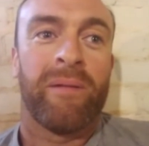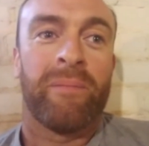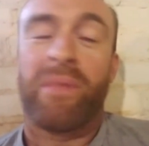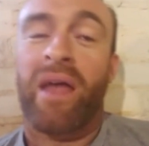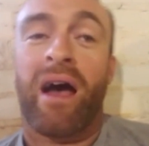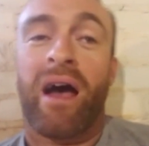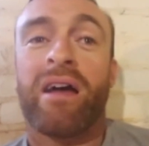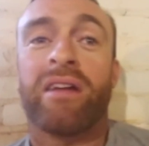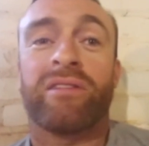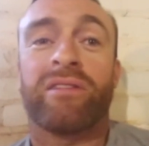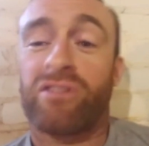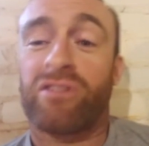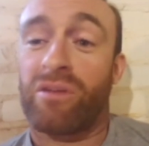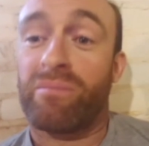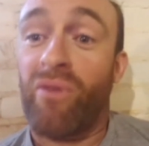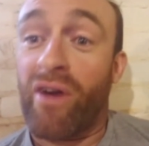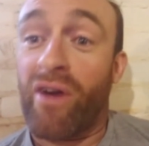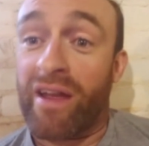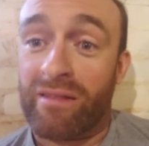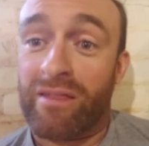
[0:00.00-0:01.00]
Like,
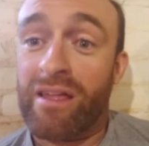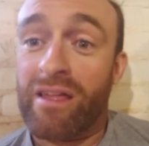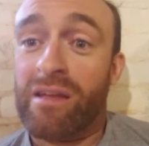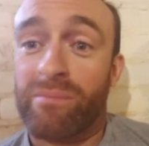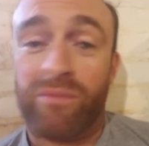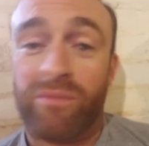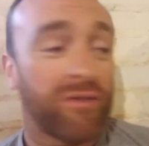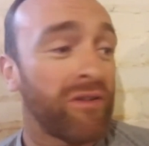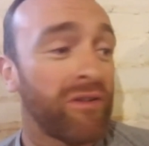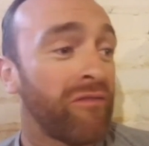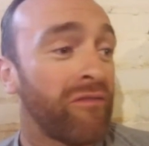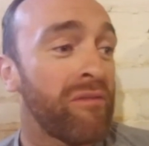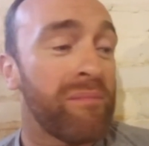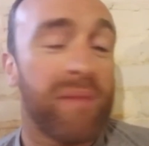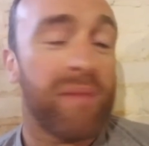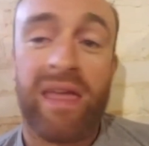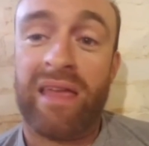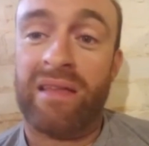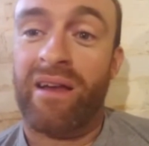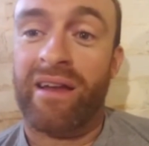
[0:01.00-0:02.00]
right, think for
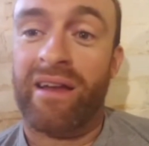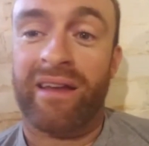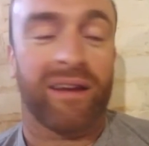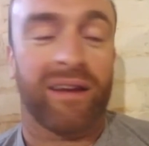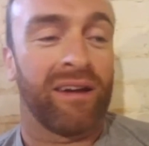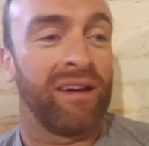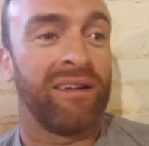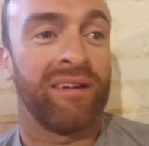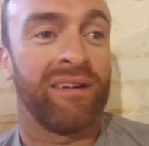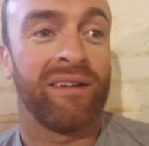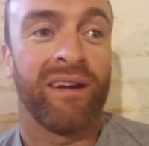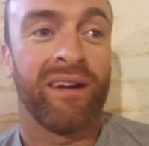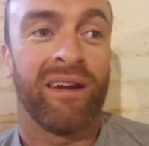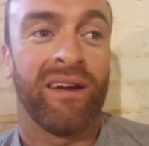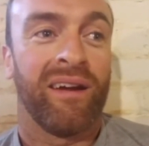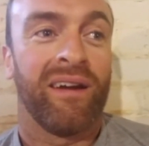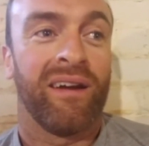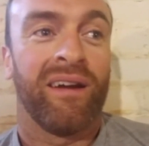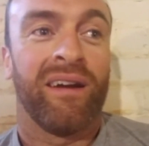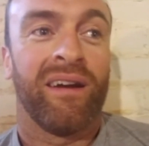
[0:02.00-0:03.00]
me, like,
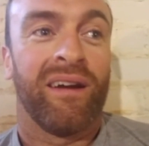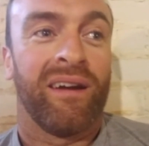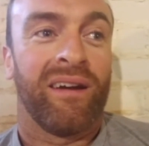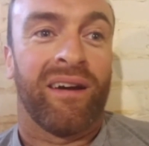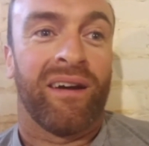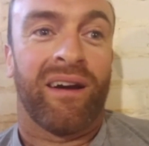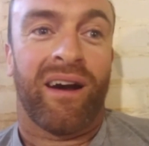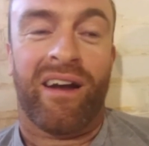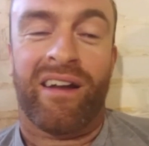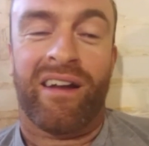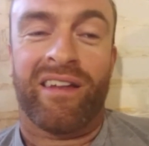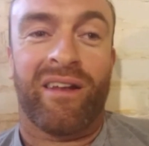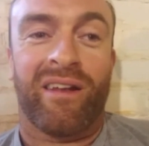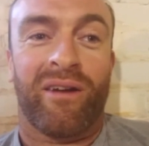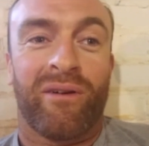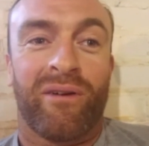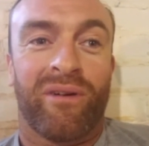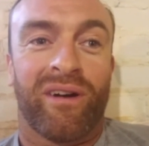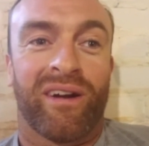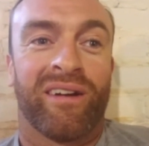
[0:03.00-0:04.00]
you
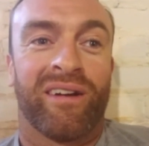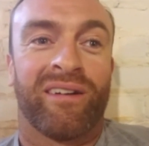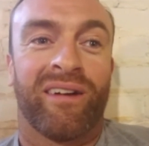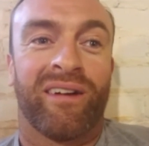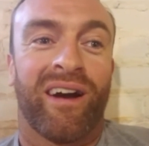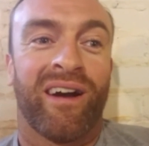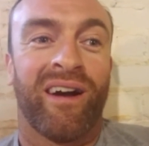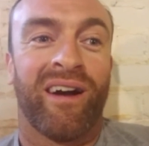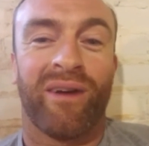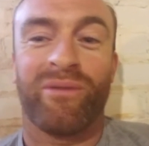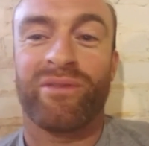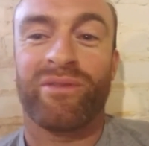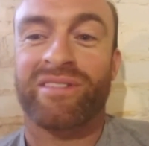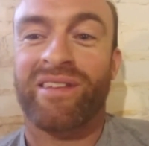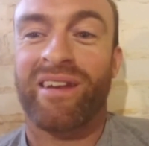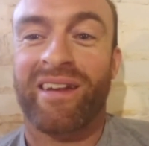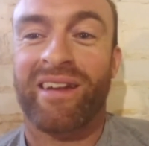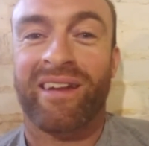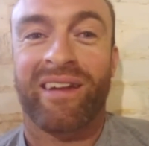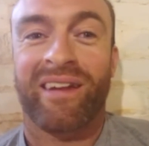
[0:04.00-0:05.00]
know, I was
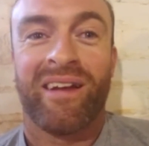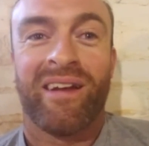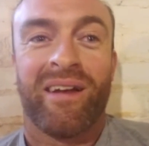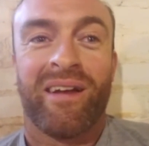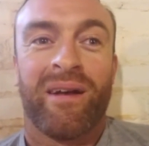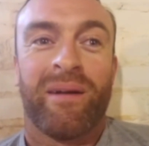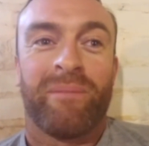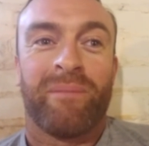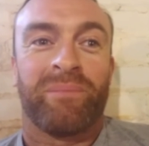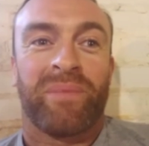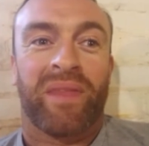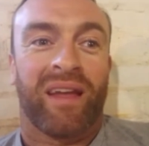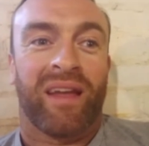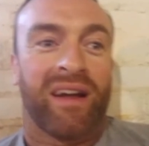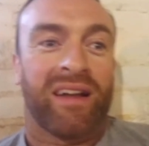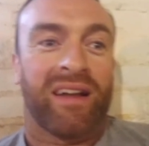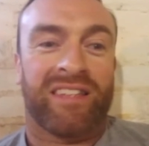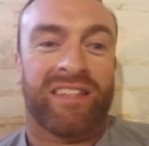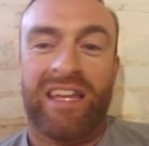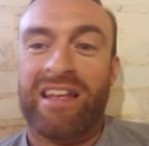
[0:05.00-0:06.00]
like
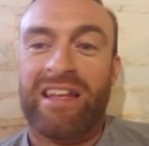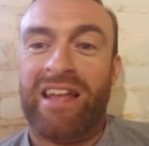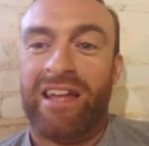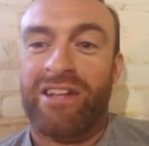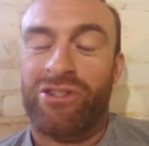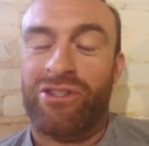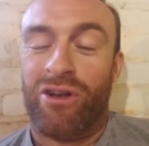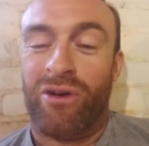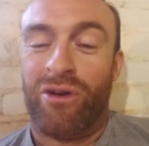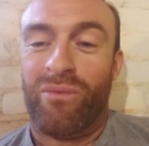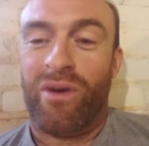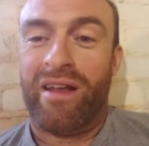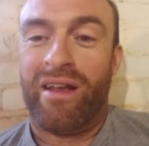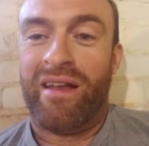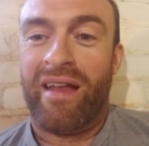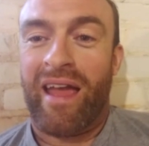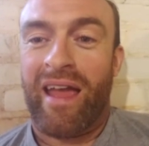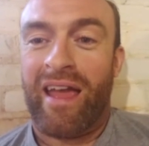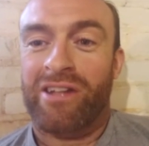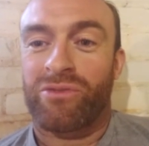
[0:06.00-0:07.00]
a teenager
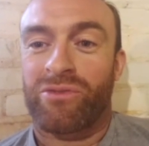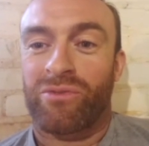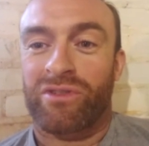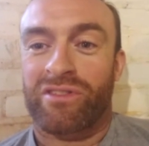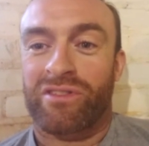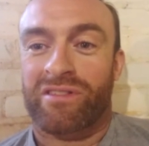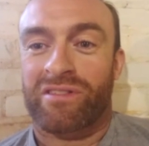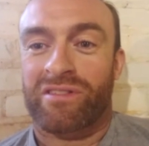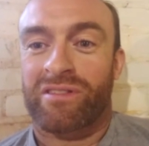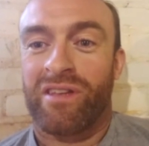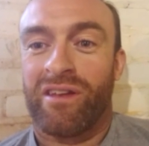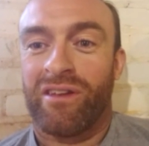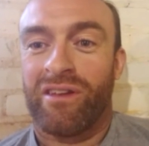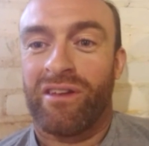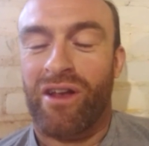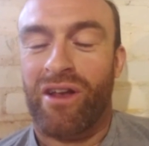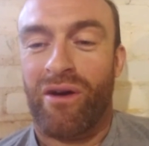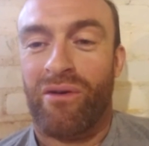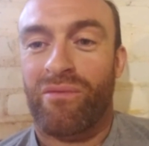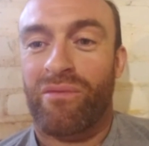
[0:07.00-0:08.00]
when Edge was, you
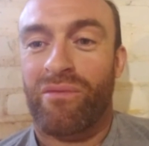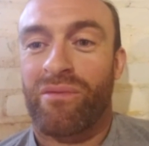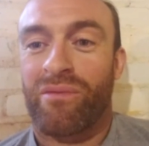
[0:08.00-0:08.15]
know,